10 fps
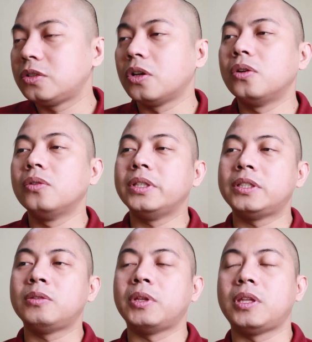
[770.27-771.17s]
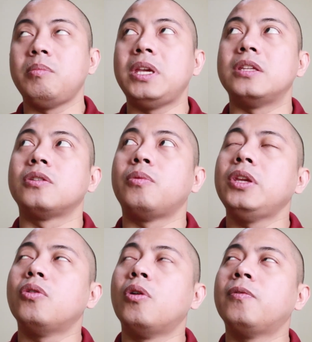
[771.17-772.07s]
So this is what they mean. So
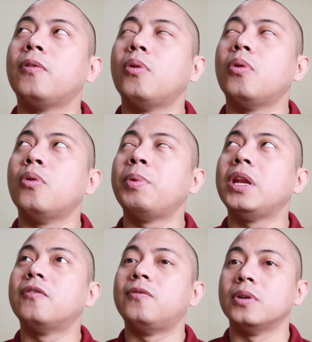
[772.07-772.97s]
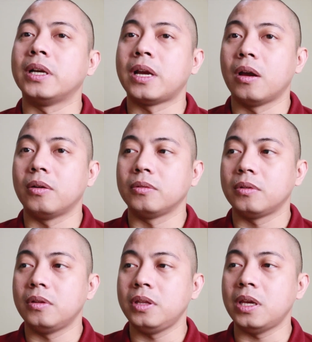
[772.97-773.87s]
when you open a Vol account,
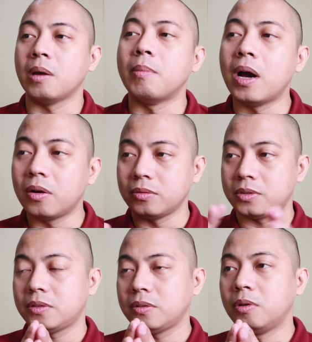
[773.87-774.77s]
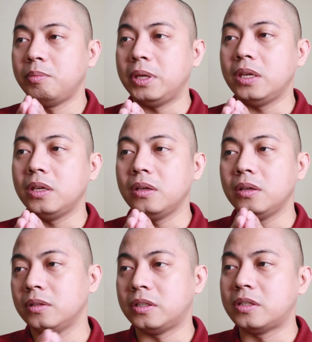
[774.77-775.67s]
the amount will be
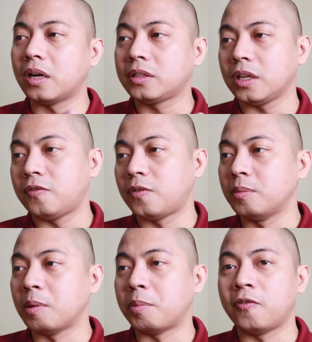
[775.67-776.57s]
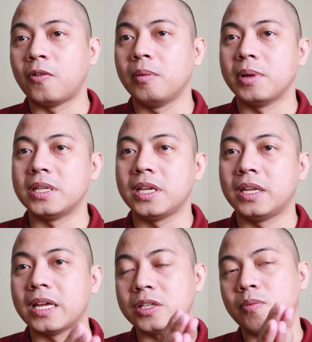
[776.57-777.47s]
deducted from the performance,
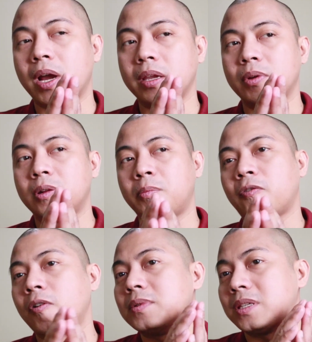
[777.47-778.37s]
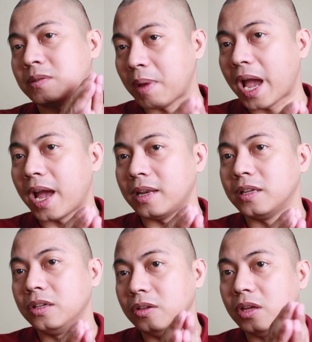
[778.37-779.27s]
and that's why when the performance is bad,
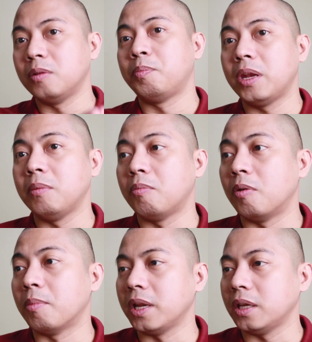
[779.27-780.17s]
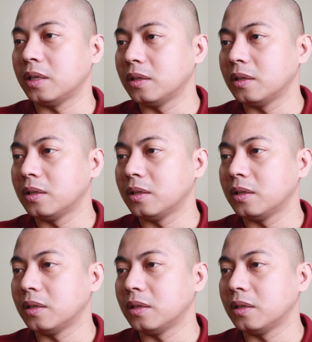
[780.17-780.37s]
you need to put in more money.